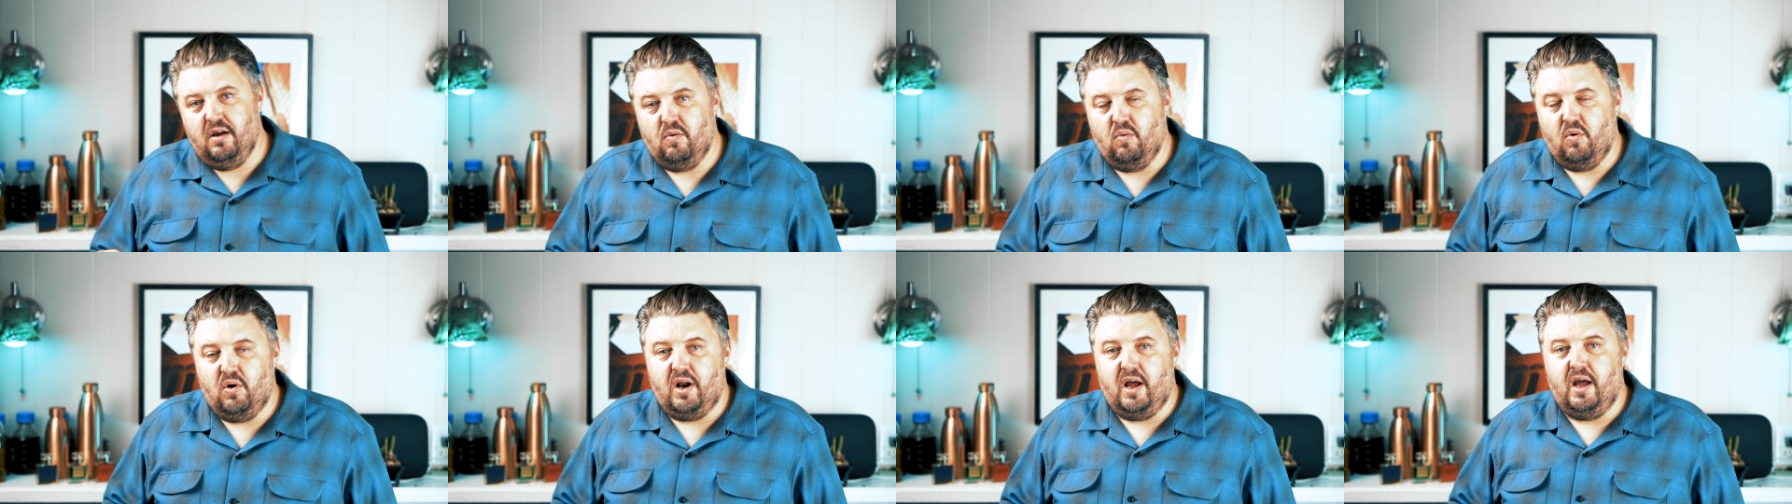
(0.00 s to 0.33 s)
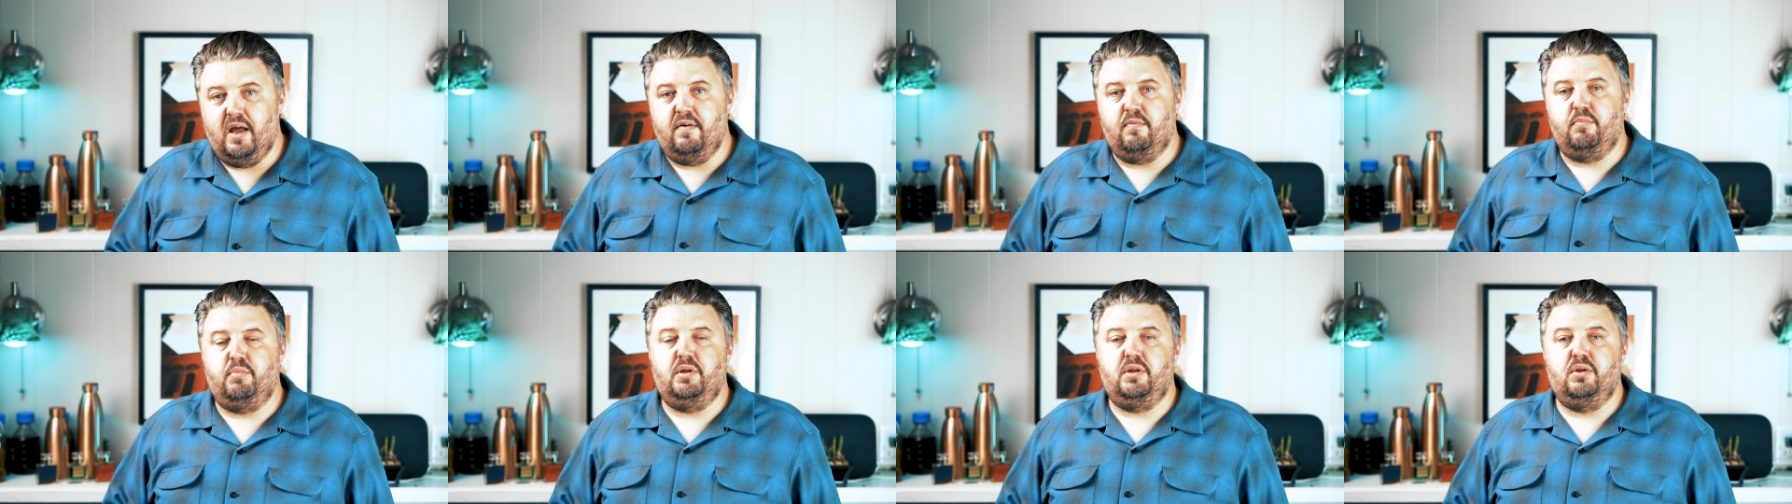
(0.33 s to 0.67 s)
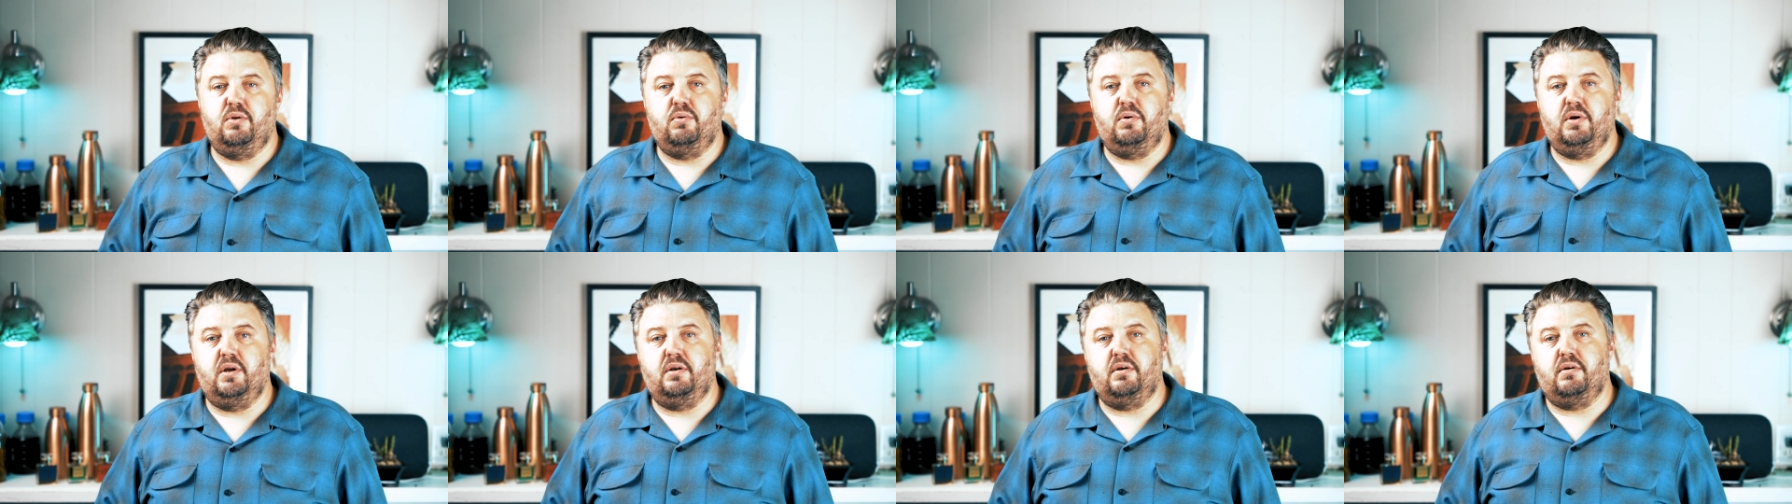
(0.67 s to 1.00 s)
what I have been
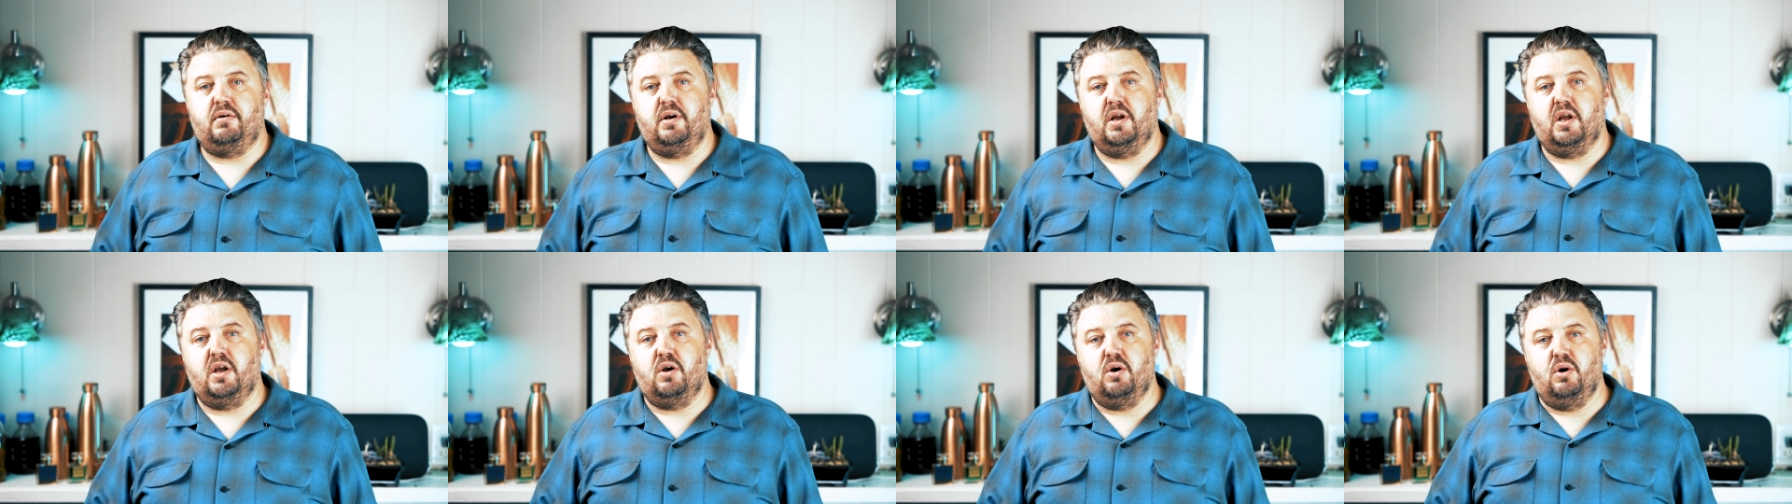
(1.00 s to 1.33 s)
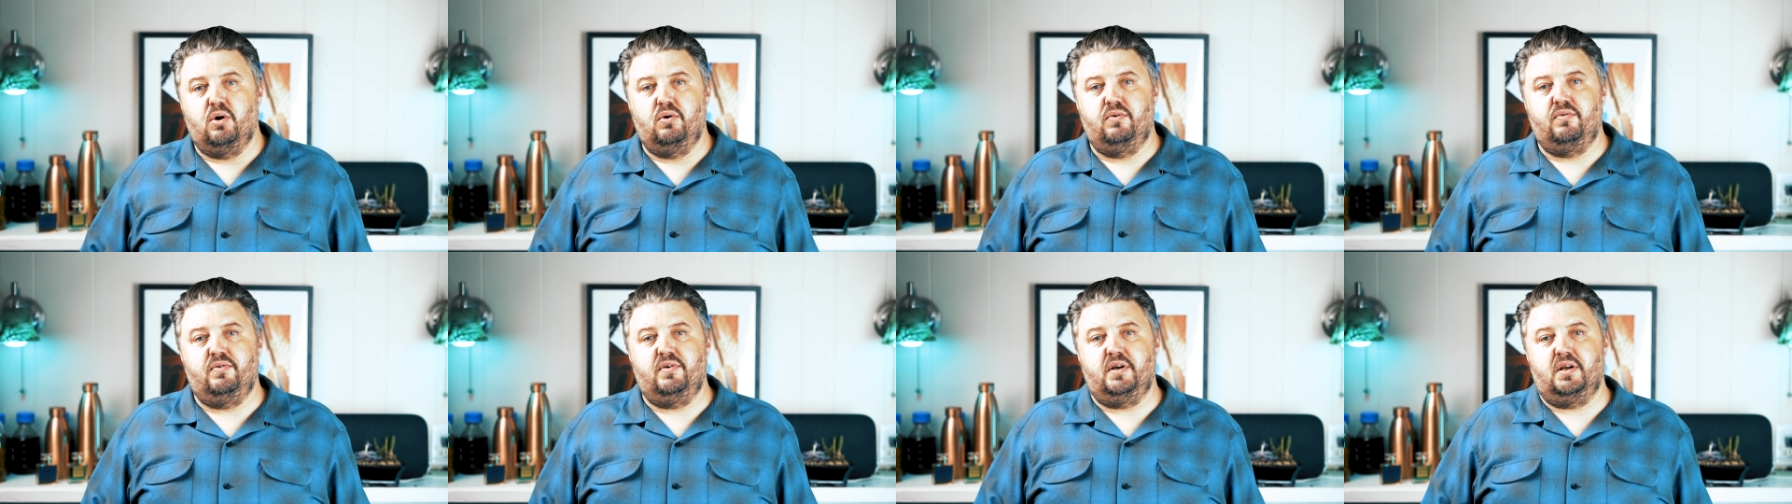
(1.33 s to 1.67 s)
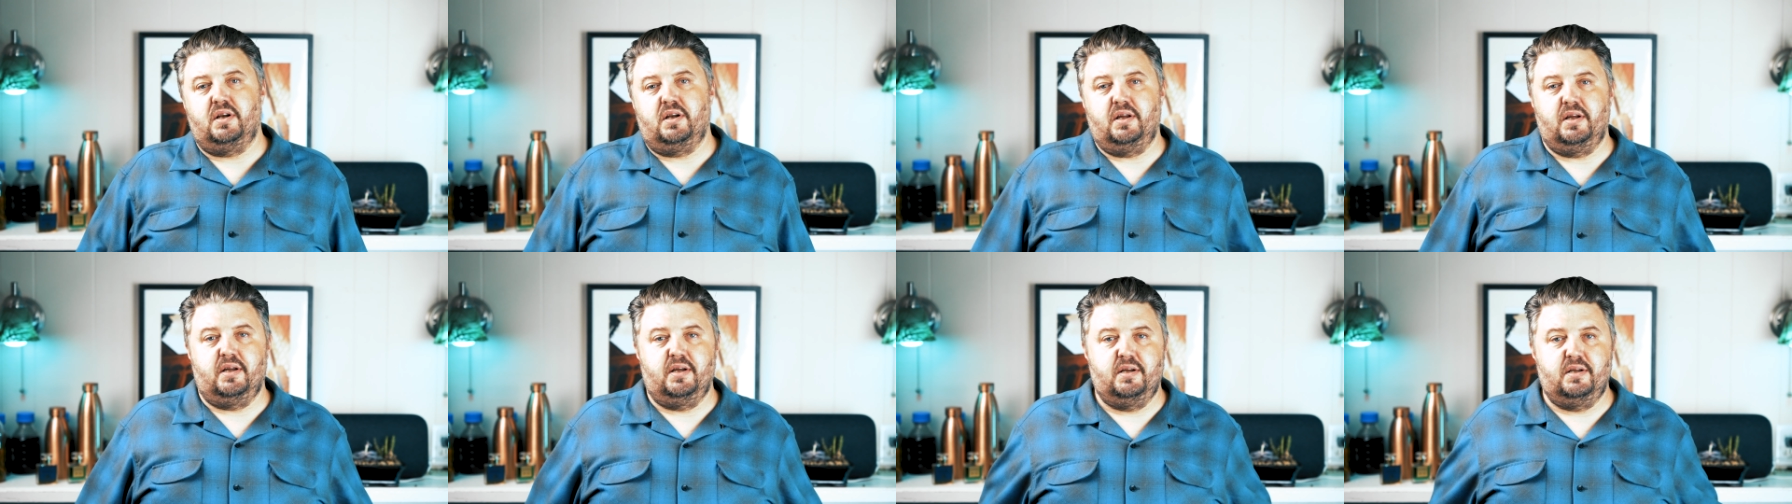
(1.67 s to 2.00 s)
doing during
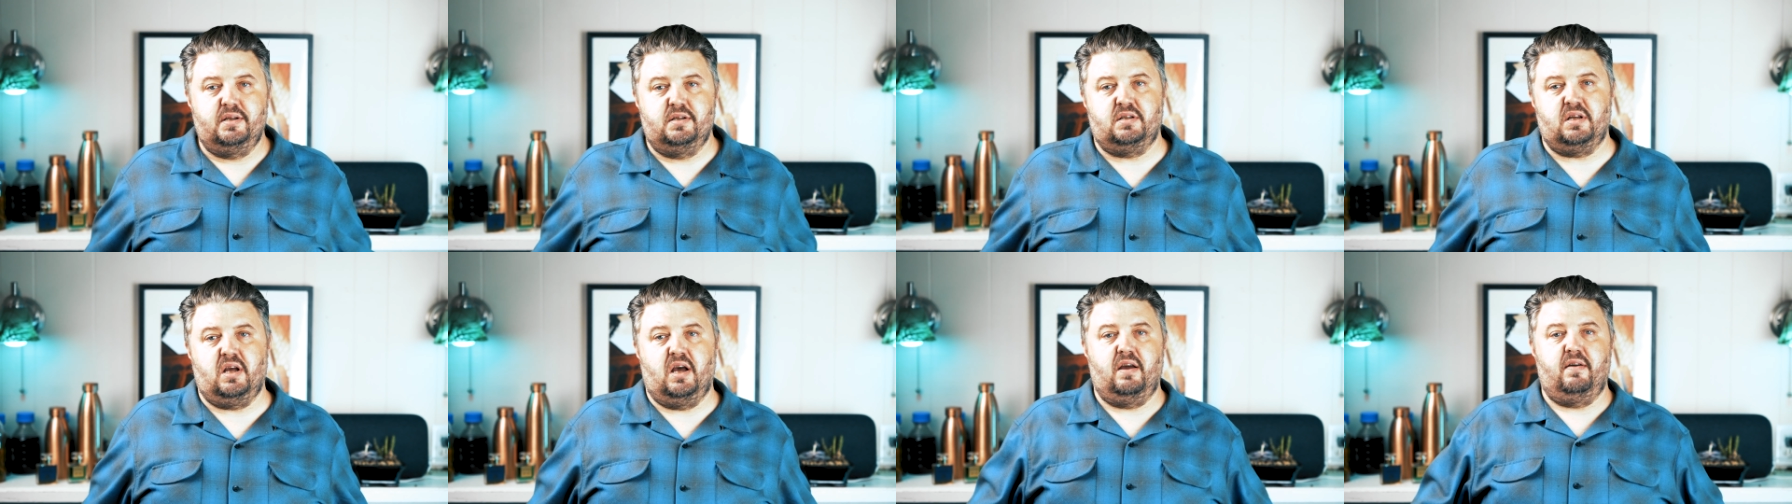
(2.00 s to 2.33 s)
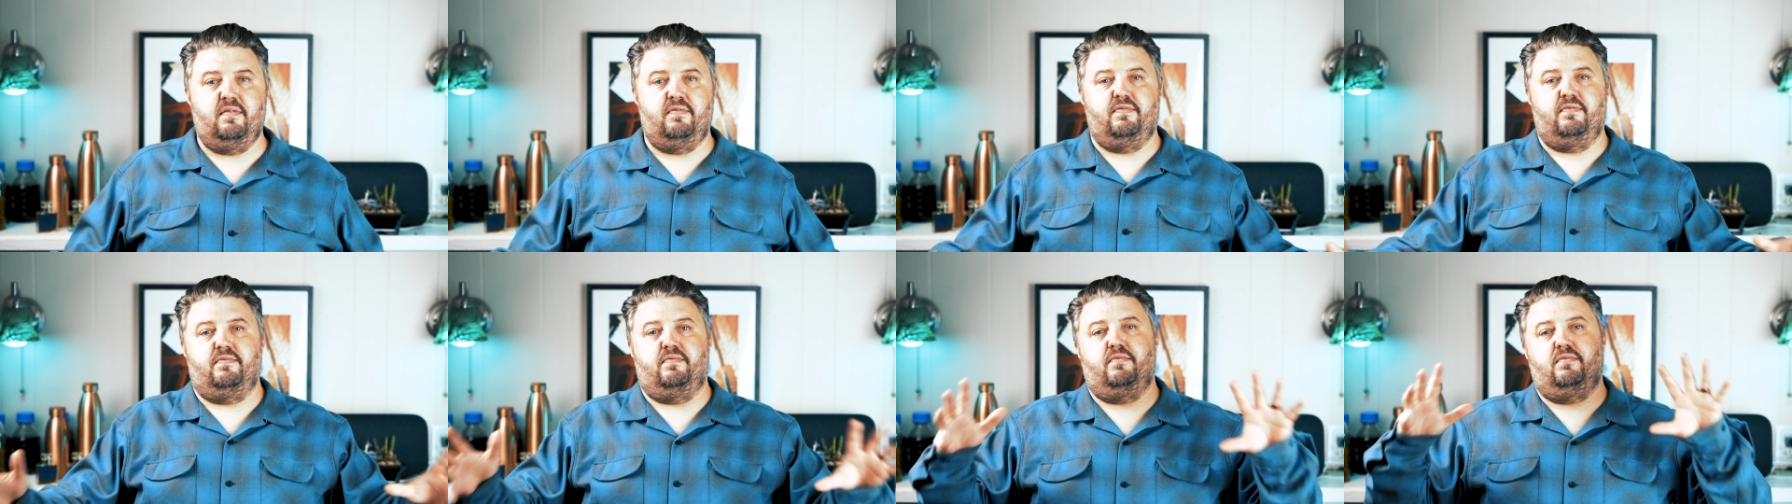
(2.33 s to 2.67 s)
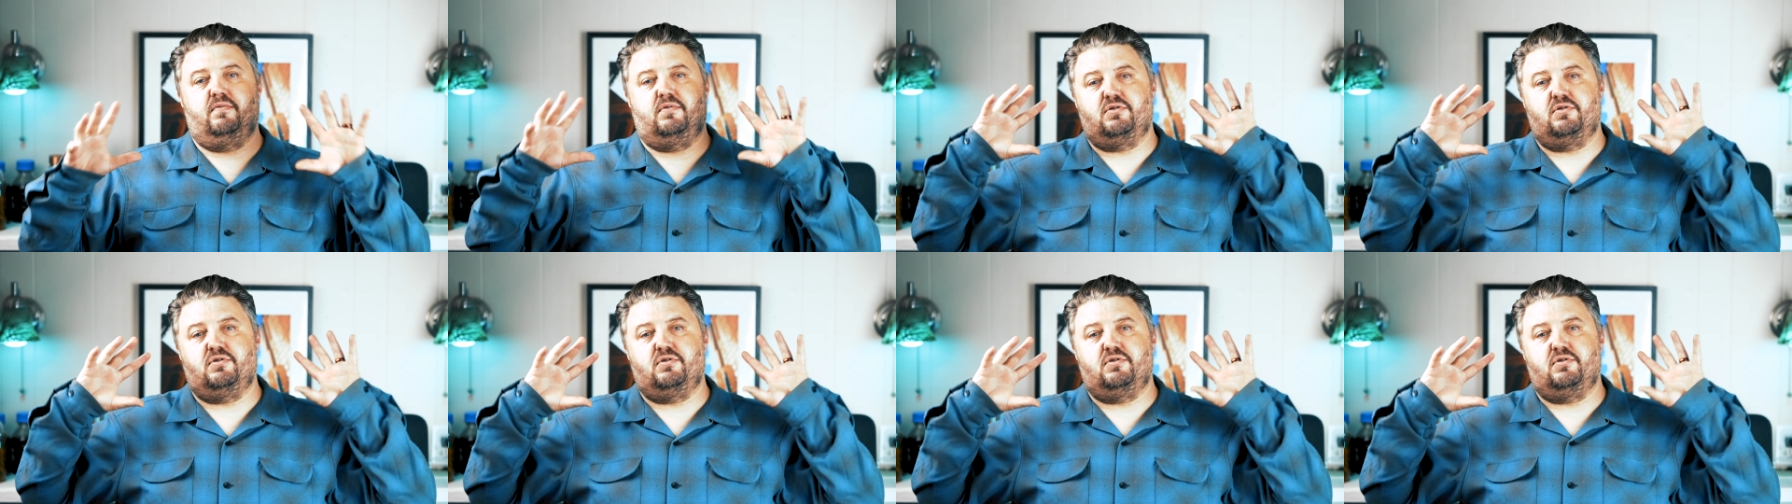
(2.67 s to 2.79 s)
COVID is I've